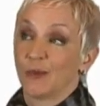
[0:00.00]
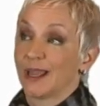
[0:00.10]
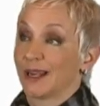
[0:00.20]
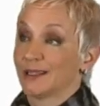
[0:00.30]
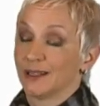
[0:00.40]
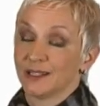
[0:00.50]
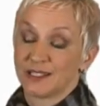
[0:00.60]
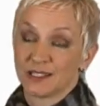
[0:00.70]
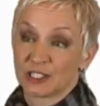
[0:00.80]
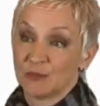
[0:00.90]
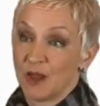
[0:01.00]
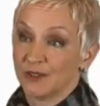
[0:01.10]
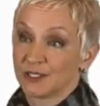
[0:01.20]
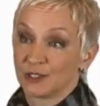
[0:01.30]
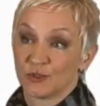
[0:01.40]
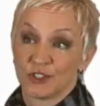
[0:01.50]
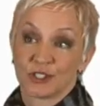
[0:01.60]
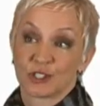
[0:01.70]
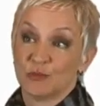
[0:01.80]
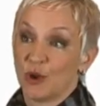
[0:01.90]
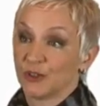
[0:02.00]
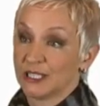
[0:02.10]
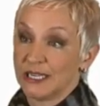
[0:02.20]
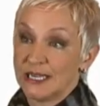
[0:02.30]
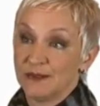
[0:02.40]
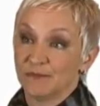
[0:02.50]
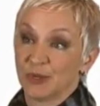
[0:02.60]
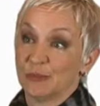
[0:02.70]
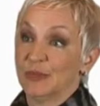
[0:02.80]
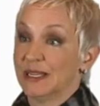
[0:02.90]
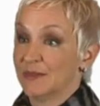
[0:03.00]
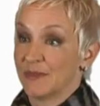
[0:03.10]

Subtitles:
We got it done in 6 months. There was just a small team, but big